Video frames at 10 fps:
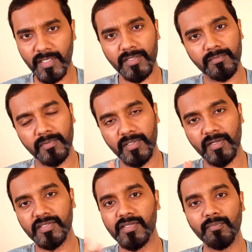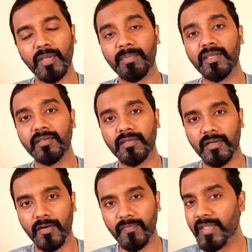That the reason may be
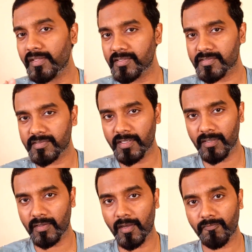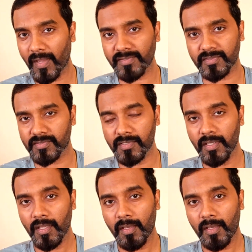uh, various uh, factors.